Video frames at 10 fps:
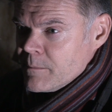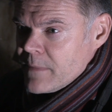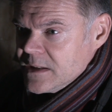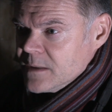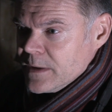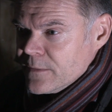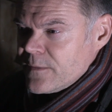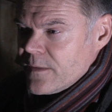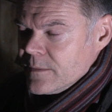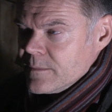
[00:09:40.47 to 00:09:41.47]
meant to be
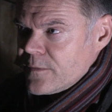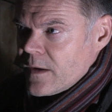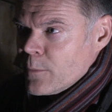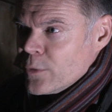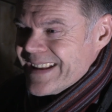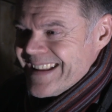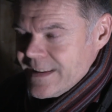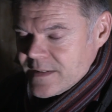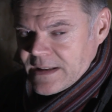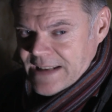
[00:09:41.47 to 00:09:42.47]
far more
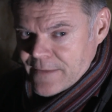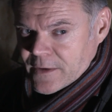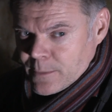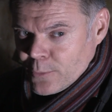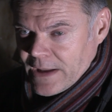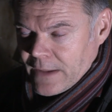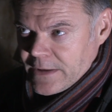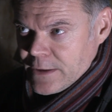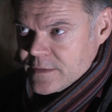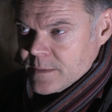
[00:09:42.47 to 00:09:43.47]
easily navigable now
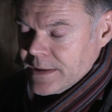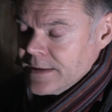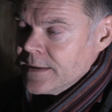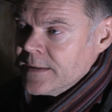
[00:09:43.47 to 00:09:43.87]
than it used to be.